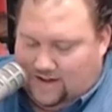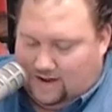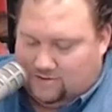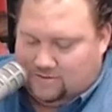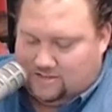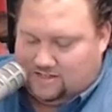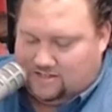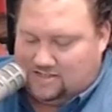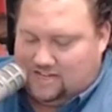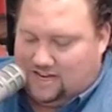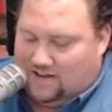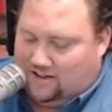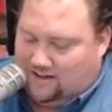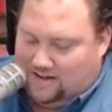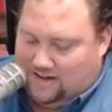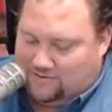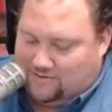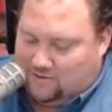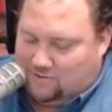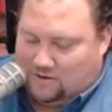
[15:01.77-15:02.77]
I was just telling
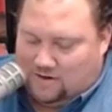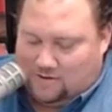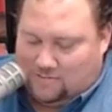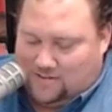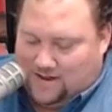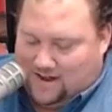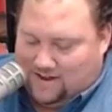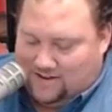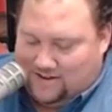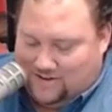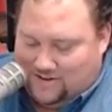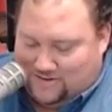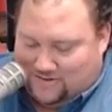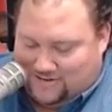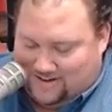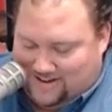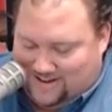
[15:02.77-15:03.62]
everyone about you.